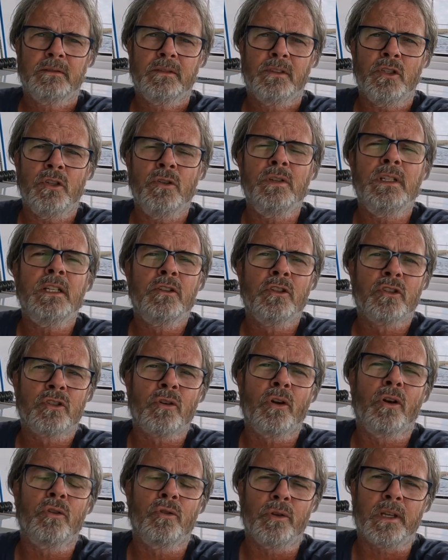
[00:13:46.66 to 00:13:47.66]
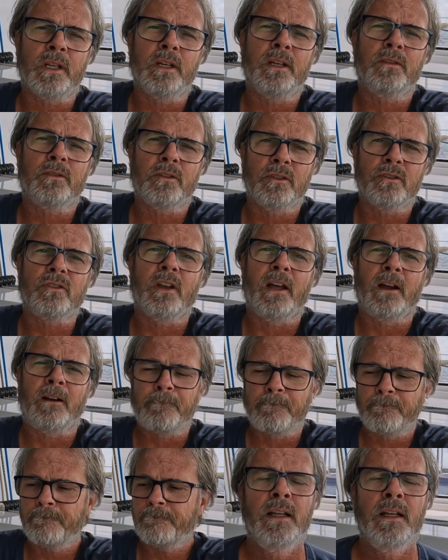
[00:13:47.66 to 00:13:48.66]
You need to start looking at this now.
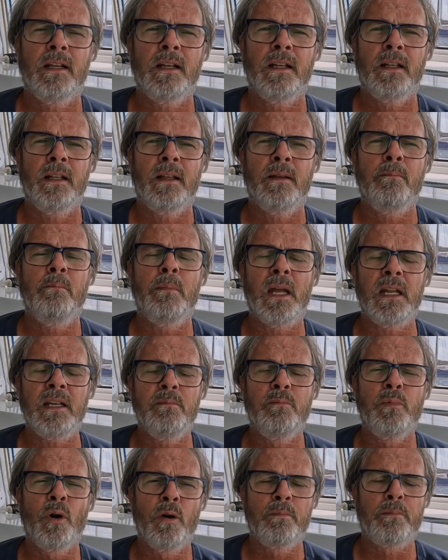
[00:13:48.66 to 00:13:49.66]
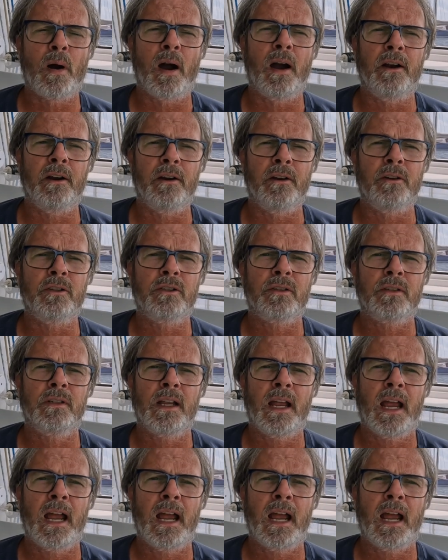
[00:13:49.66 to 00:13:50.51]
Many boat buyers